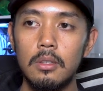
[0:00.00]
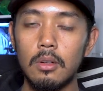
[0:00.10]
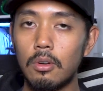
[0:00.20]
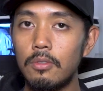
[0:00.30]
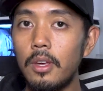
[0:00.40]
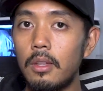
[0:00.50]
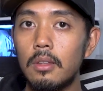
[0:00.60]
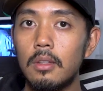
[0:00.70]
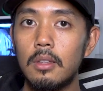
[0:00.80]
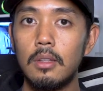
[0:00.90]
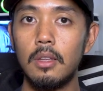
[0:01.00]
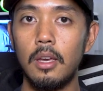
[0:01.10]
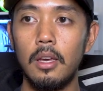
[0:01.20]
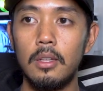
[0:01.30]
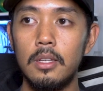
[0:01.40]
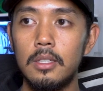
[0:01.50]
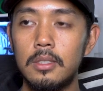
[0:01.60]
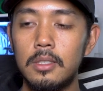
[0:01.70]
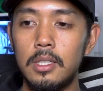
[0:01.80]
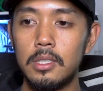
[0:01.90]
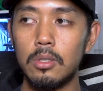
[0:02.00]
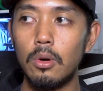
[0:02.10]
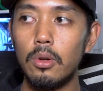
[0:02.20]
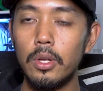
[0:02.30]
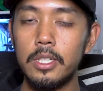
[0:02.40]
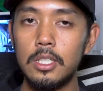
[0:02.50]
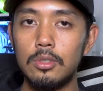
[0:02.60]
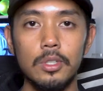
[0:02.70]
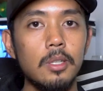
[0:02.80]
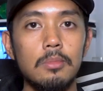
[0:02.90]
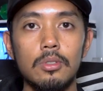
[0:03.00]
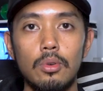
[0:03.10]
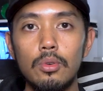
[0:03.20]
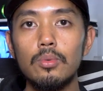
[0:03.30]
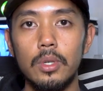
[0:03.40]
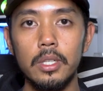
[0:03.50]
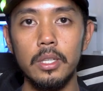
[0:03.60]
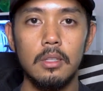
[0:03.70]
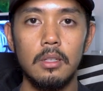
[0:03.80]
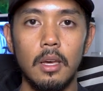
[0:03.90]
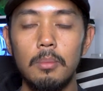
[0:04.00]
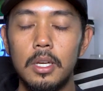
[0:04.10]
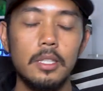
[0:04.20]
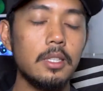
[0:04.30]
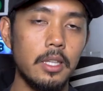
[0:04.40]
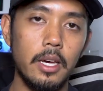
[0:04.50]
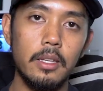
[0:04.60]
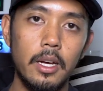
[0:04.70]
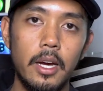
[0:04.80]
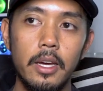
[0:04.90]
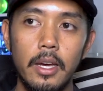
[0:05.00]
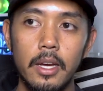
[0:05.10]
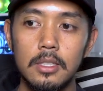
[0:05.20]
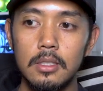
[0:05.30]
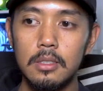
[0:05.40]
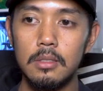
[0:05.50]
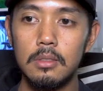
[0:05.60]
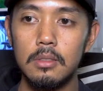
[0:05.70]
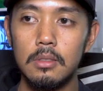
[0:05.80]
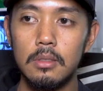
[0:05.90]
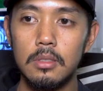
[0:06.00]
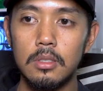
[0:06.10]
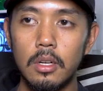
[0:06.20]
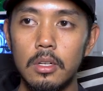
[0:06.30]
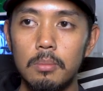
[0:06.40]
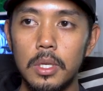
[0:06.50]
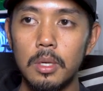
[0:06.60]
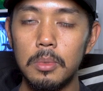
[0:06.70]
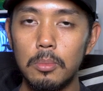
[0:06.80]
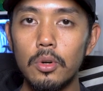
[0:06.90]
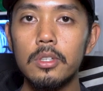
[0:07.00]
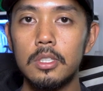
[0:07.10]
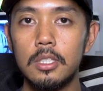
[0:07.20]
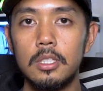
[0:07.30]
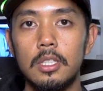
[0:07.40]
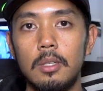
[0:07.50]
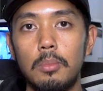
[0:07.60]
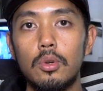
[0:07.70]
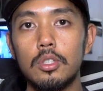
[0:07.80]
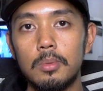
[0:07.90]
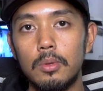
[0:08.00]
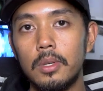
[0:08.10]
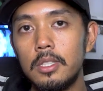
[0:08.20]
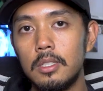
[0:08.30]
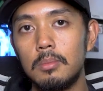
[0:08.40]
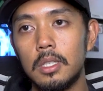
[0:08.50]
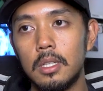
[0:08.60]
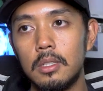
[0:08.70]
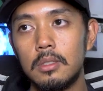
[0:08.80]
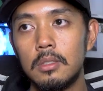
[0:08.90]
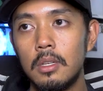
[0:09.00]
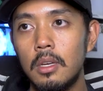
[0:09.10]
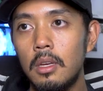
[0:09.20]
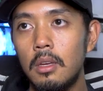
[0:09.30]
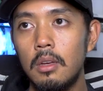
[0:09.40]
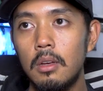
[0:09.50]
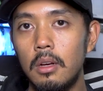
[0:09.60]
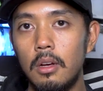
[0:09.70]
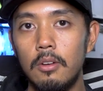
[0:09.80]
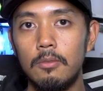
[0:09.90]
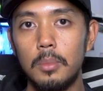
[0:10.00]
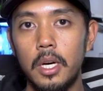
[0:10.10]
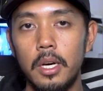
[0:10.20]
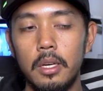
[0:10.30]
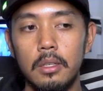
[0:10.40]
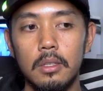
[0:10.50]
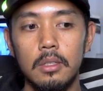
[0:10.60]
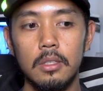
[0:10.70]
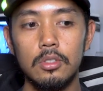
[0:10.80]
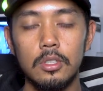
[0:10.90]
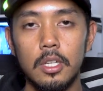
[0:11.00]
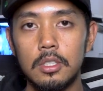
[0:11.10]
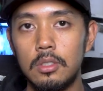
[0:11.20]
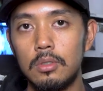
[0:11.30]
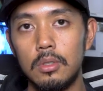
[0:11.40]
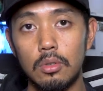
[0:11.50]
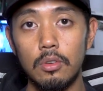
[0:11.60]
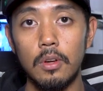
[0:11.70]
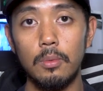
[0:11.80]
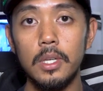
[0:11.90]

the Corvette and his goal and his dream to own one. And because of that, I actually started becoming more interested in motorsport racing because of my introduction to the Corvette